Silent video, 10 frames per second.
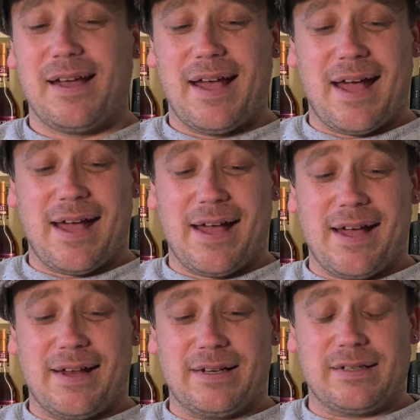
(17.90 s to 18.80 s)

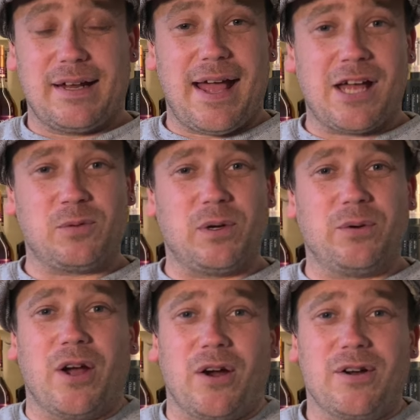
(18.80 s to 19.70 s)
and as we all
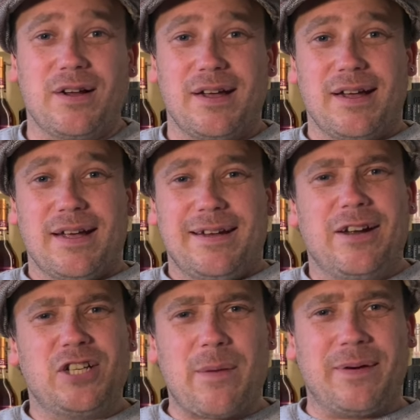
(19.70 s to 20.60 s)
know, you
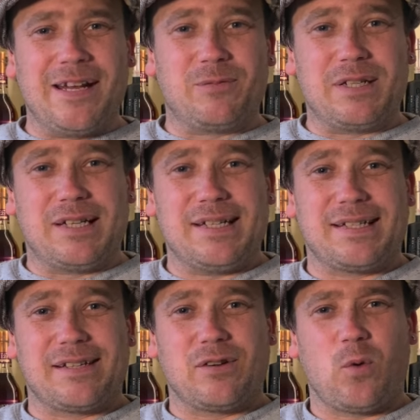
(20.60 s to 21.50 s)
know Japanese whiskey
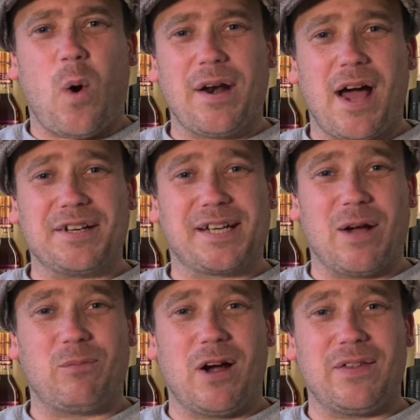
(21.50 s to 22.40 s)
is quite hard to
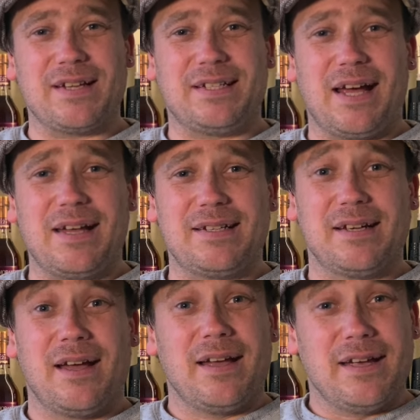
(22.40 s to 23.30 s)
come by these
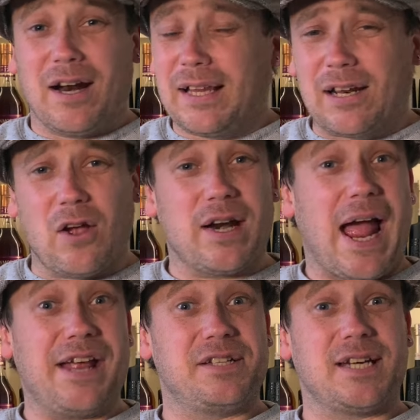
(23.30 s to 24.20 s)
days, you know, let alone an
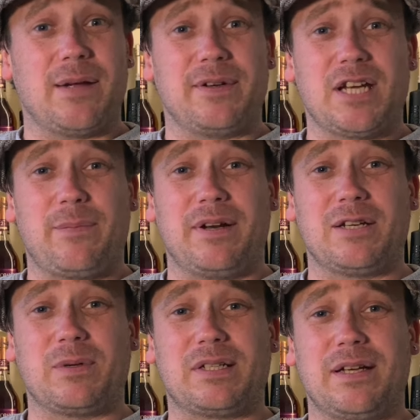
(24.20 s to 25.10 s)
age statement
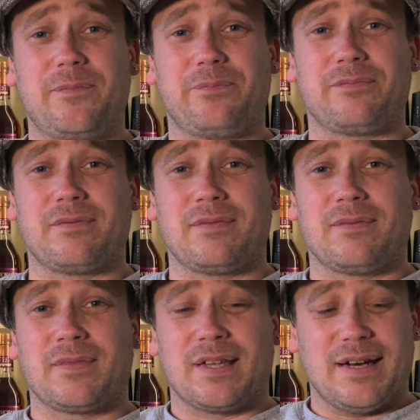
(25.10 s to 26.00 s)
Japanese whiskey.
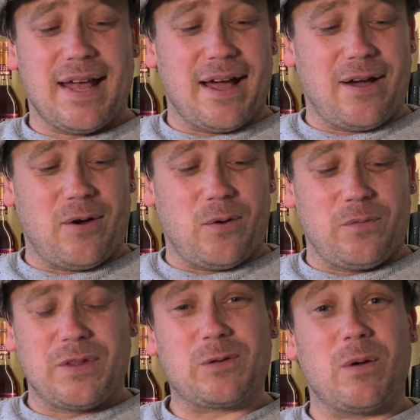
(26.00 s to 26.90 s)

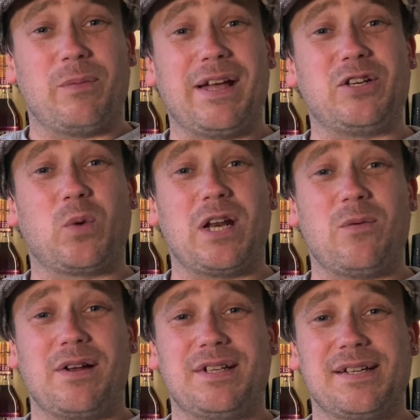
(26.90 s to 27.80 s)
Now this one being
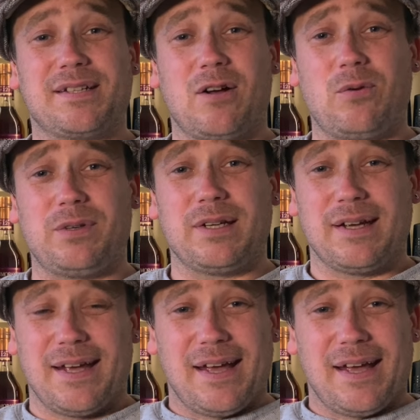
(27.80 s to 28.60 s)
21 years old,